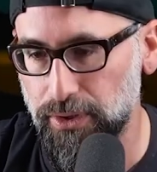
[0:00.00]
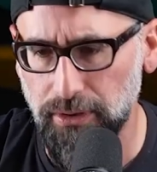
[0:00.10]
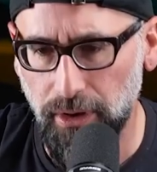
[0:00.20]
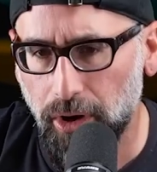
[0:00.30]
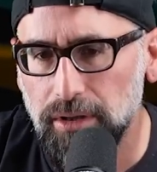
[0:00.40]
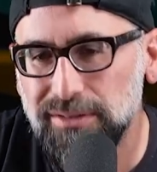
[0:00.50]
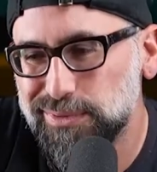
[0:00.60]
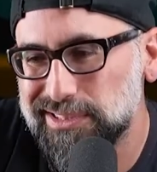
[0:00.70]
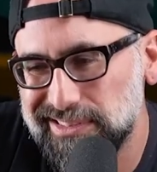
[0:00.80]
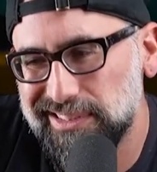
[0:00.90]
And ours
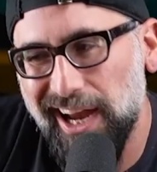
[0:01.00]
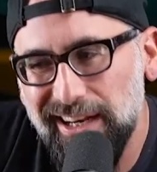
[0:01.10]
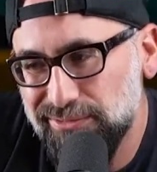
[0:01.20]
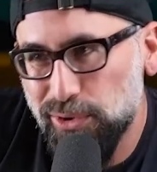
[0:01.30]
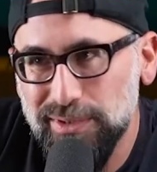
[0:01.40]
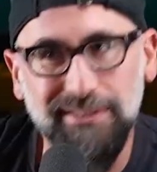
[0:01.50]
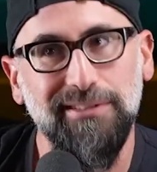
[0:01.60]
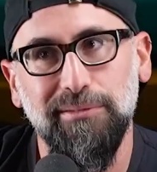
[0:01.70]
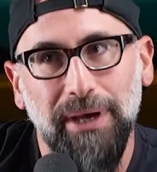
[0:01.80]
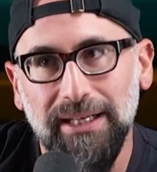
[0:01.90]
was kind of always
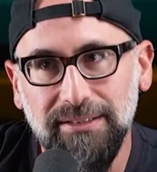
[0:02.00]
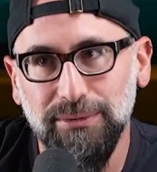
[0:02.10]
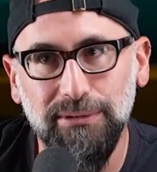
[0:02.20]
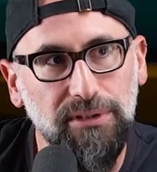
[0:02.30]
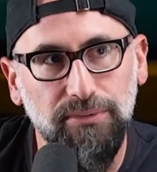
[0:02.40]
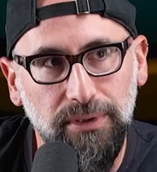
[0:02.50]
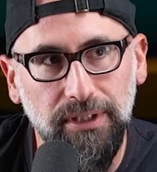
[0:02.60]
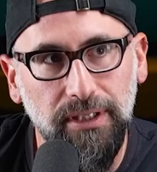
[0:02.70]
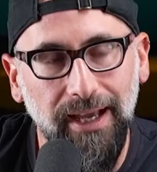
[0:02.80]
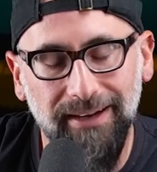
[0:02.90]
the best. We were just really
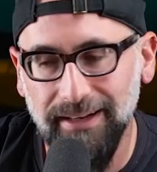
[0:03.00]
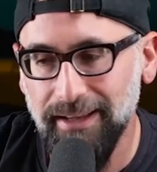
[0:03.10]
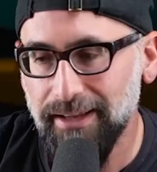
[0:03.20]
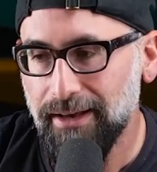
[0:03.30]
good at it.